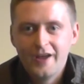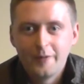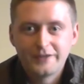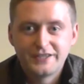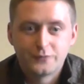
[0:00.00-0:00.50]

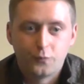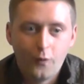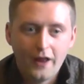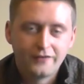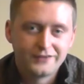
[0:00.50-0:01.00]
which is
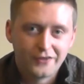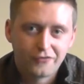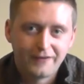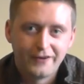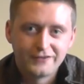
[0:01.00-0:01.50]
well under the
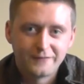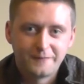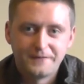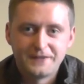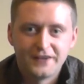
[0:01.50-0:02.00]

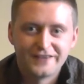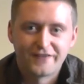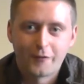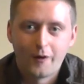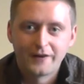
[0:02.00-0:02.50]
350 that is
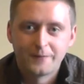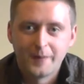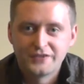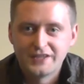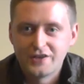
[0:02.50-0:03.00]
required for
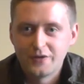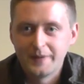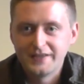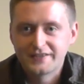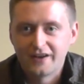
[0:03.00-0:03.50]
most
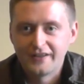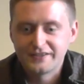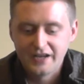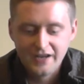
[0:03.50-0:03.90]
CQB sites.